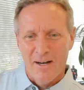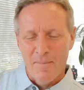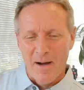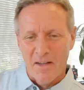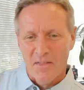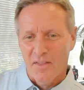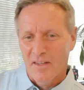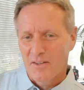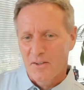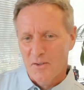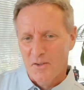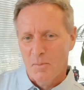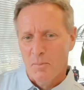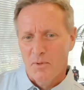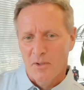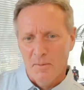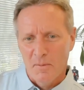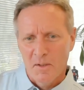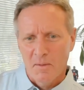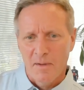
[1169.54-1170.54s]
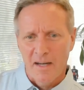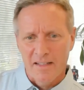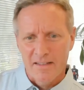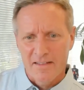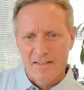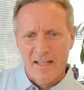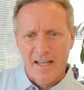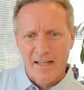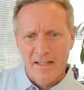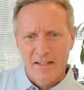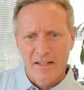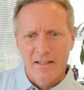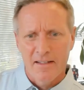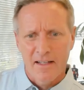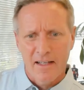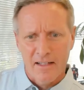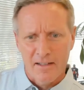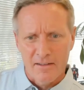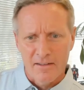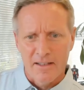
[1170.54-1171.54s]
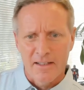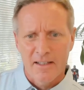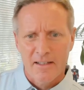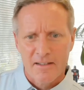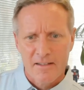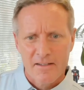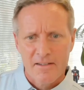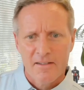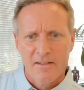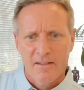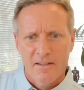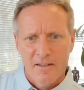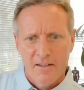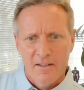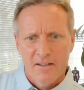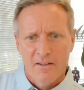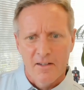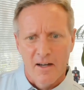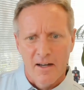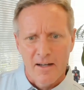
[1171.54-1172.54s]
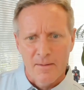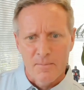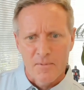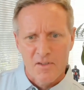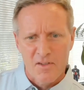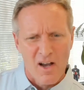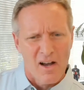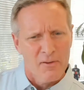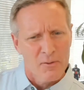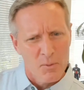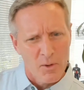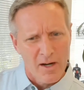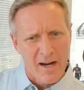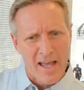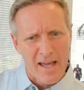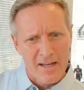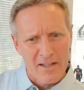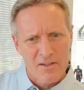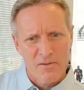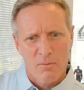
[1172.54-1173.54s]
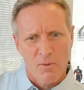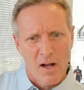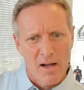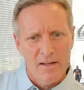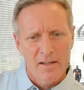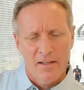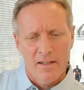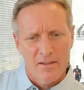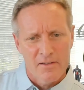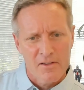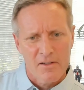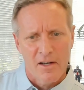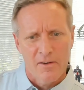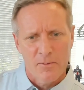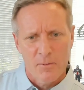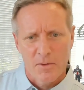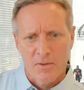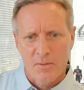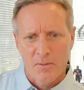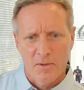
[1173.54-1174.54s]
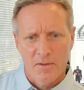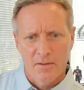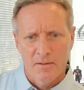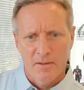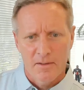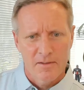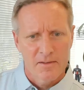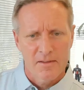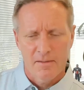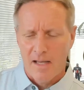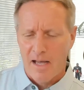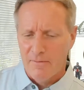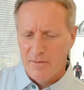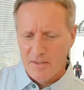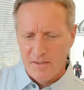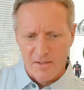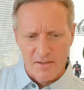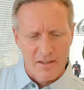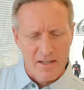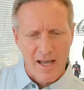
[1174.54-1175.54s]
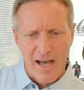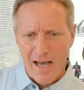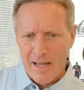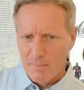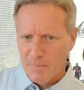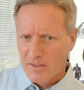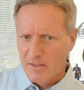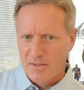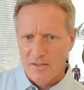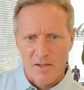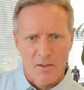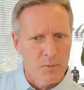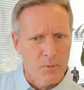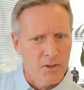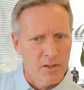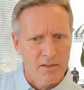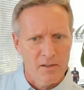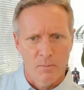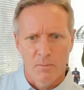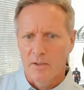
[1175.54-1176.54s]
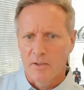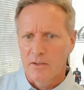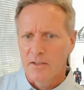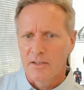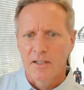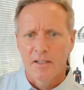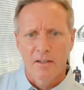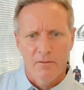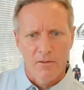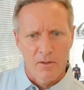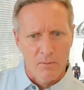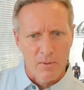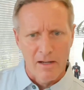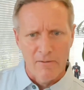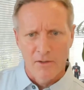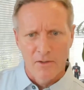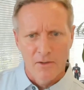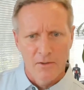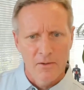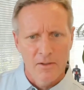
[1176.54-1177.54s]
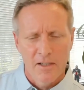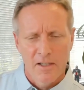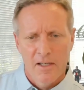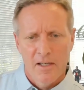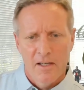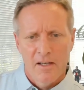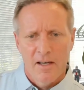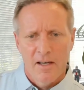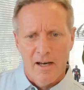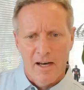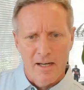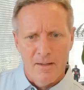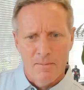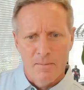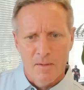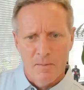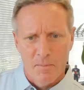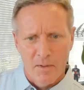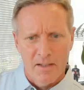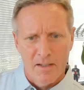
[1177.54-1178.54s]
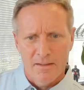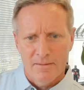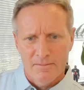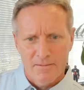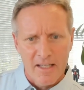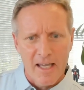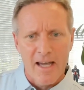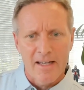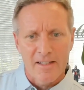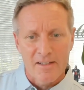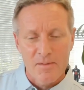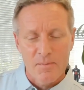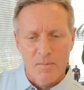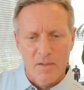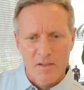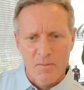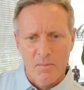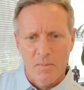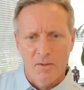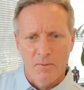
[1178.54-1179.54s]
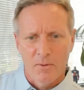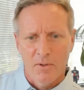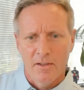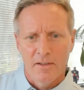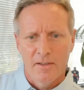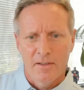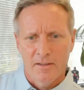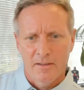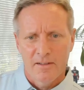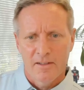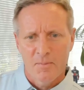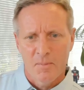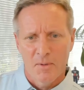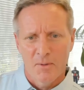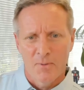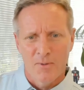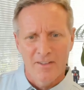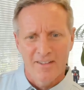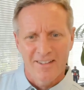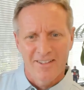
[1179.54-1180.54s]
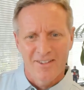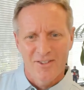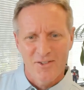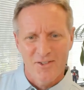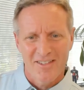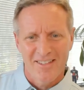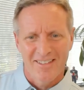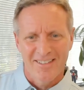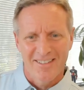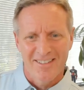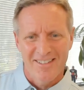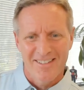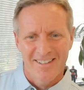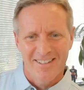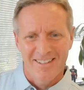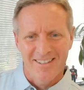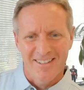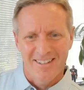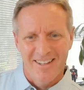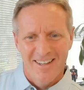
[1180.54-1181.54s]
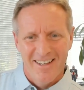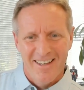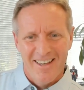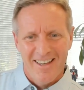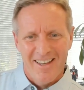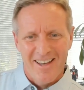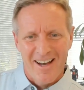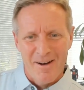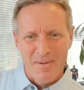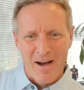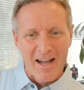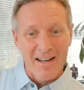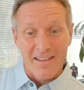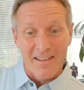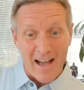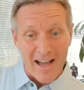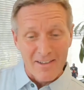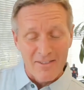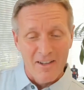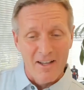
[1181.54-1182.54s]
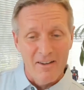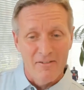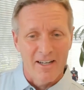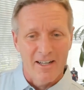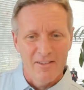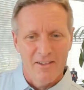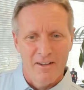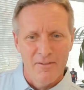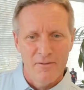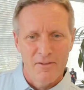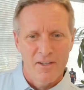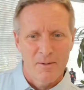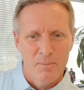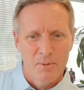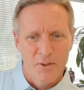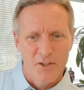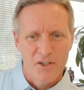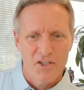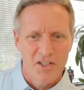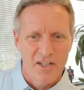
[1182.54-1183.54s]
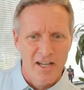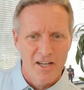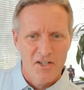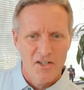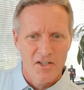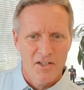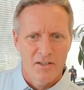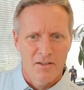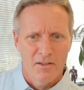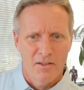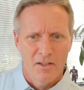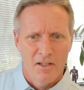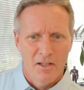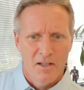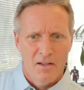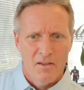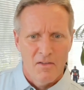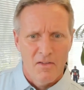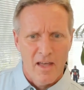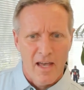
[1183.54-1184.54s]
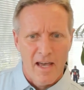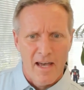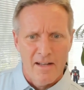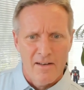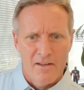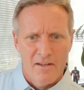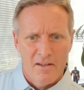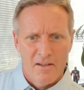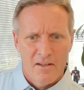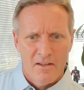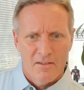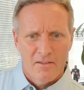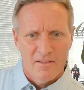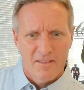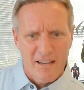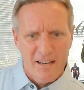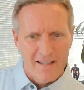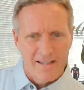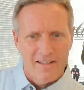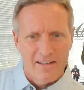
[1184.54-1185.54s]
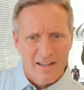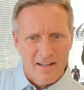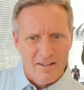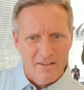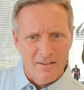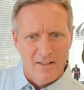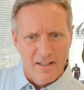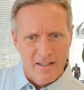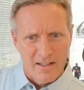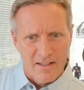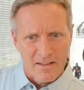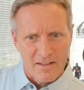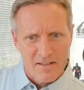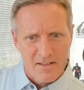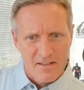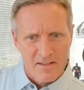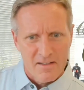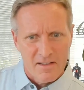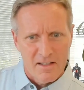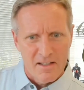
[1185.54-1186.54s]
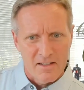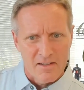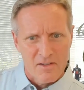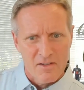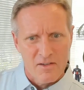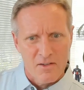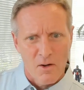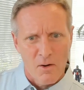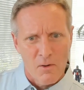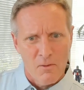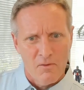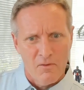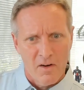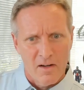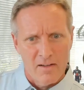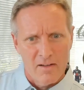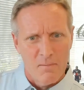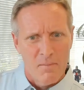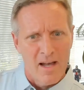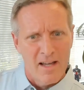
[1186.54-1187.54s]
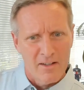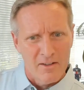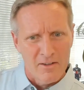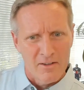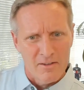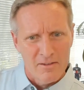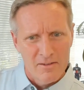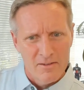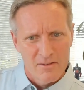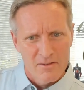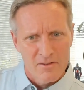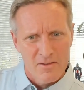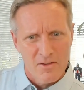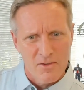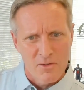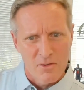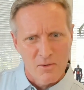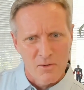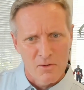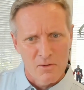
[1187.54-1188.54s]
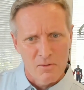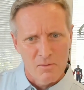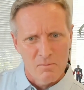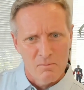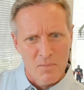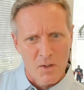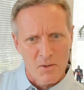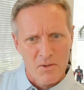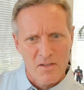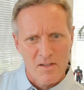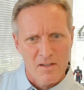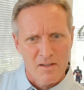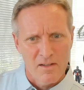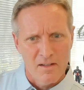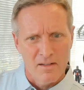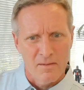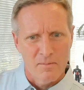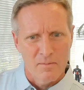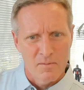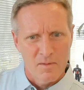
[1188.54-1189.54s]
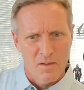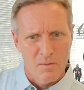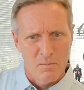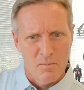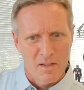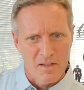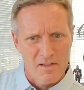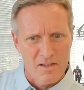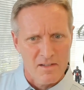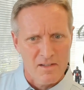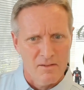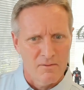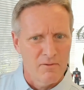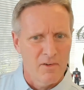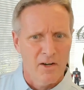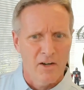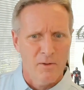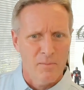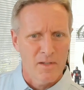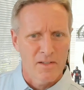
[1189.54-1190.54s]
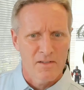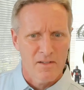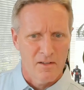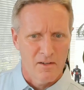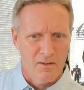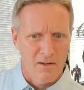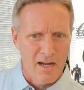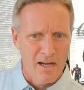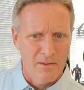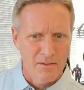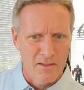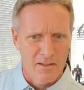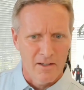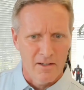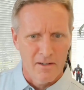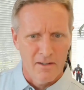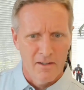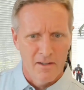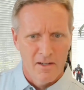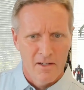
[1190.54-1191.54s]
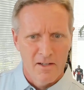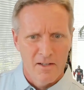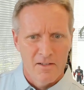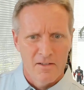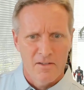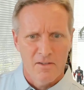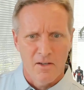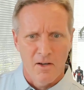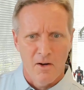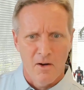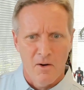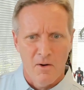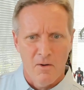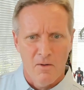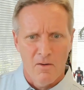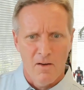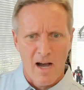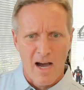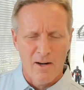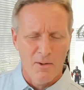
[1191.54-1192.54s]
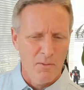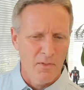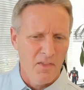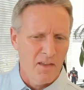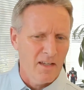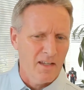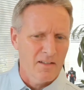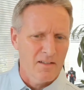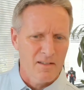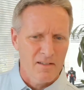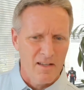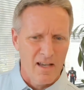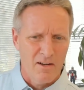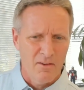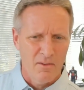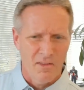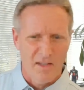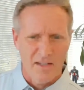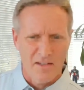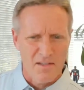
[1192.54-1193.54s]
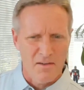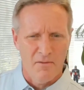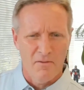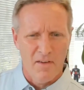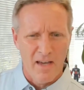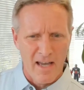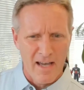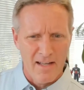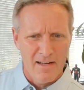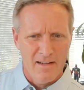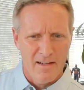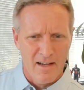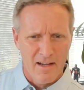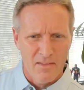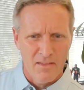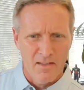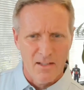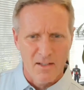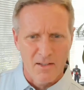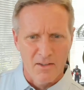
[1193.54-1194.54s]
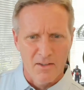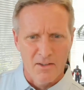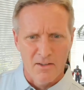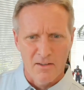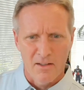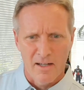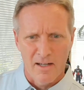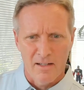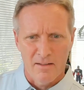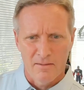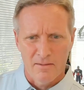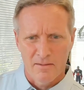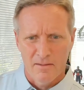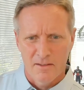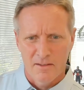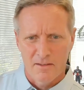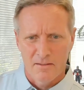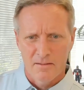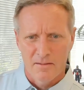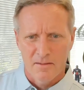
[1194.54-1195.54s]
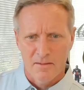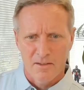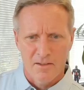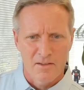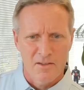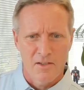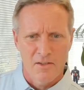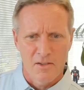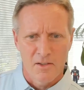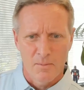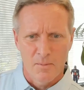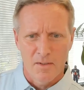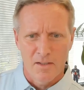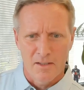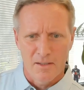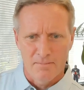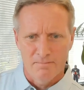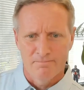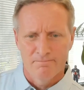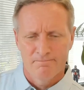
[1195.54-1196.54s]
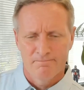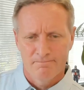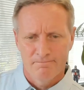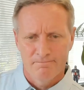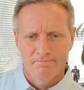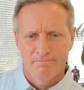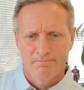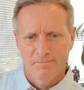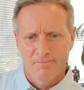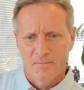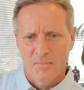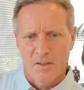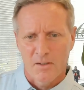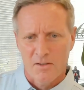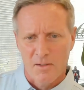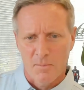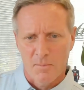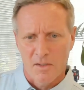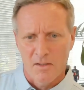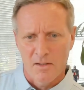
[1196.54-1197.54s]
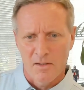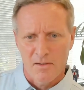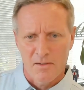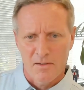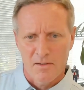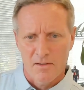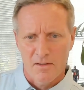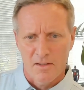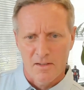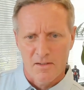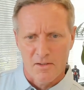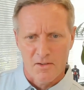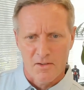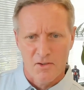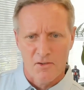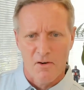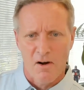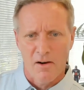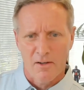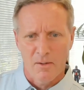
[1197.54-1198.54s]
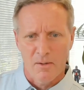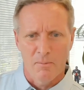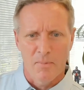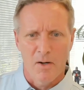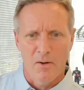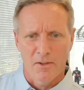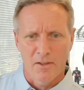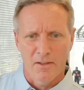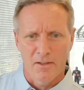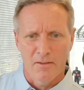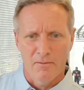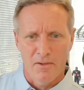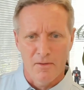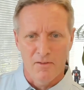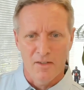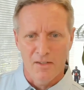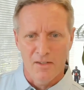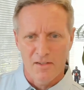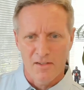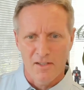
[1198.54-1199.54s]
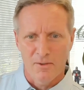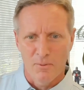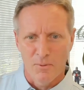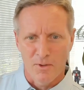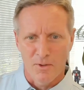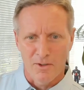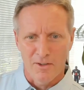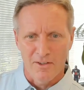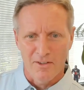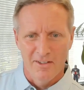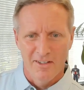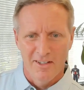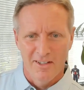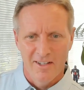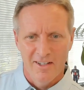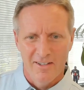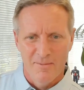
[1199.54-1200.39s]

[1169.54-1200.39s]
Um, I think there's a premium on data and analytics. Um, software had its run, and software is really is obviously hot because of the predictability of the revenue. Um, but yeah, it's, it's been really it's been really interesting to see. Um, I, I love it. I love the appreciation that data and analytics is so fundamental to most of the, the business environments that are out there. So I don't think it's I don't think it's a fad. I think it'll uh, continue to be, you know, something that's that's a strong component of the VC world.